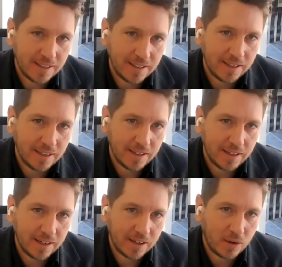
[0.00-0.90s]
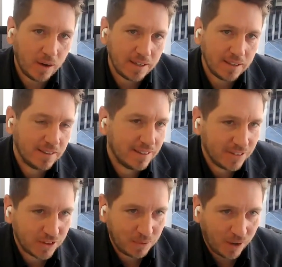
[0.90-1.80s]
uh, quite
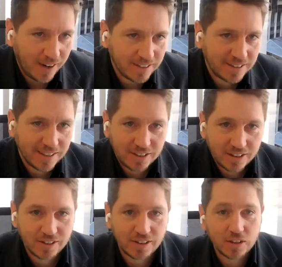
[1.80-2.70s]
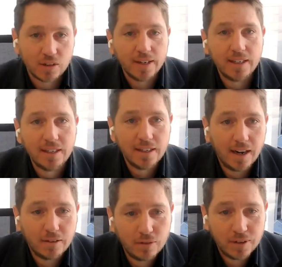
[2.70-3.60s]
surprised at just the degree
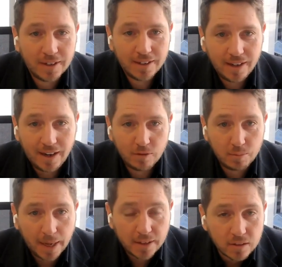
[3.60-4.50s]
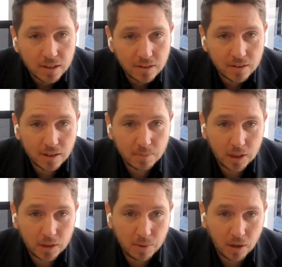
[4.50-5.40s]
of of penalties that are
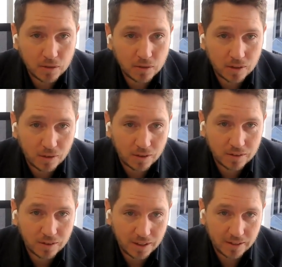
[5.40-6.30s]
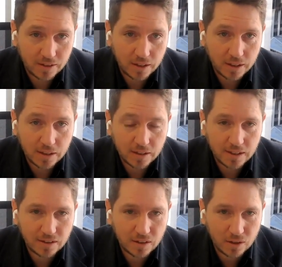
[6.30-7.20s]
being imposed across the country, that
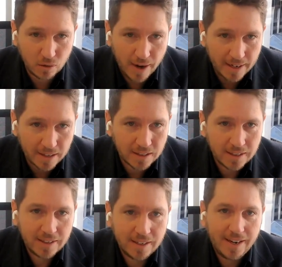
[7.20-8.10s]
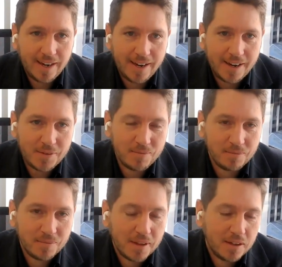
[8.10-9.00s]
this threat, um,